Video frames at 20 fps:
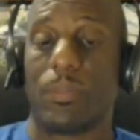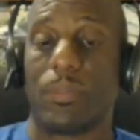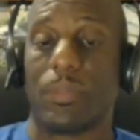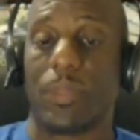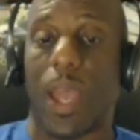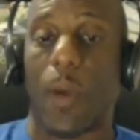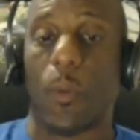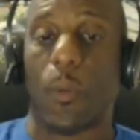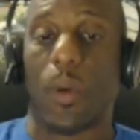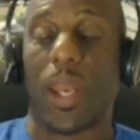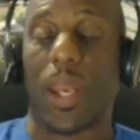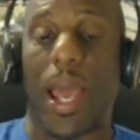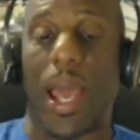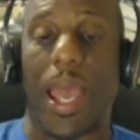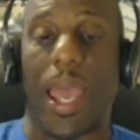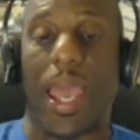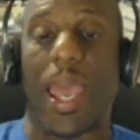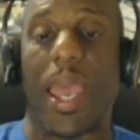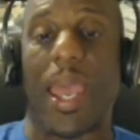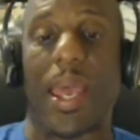that when I
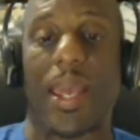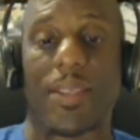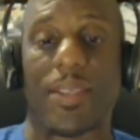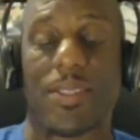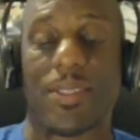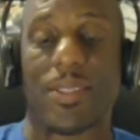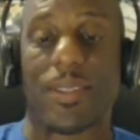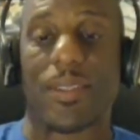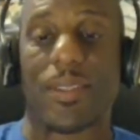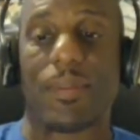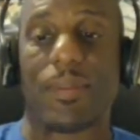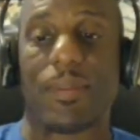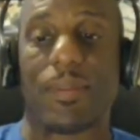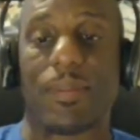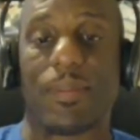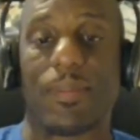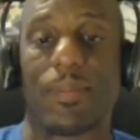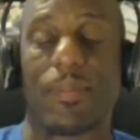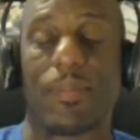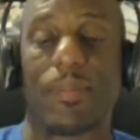ask,
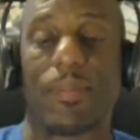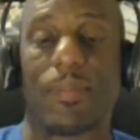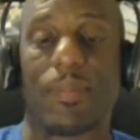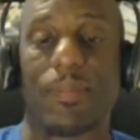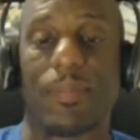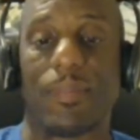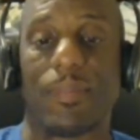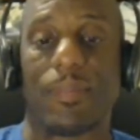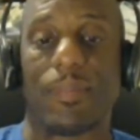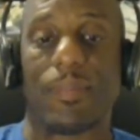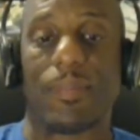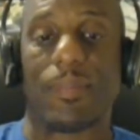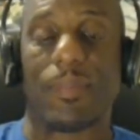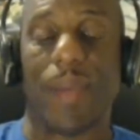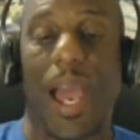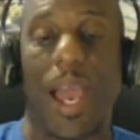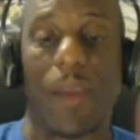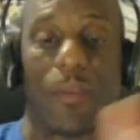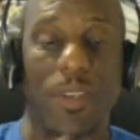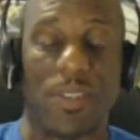
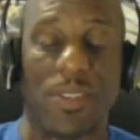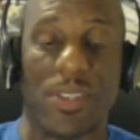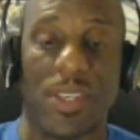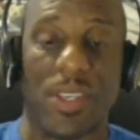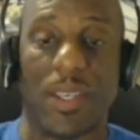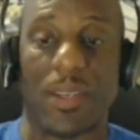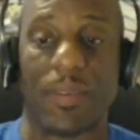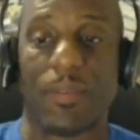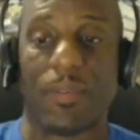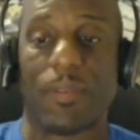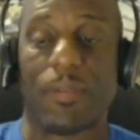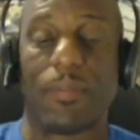I receive.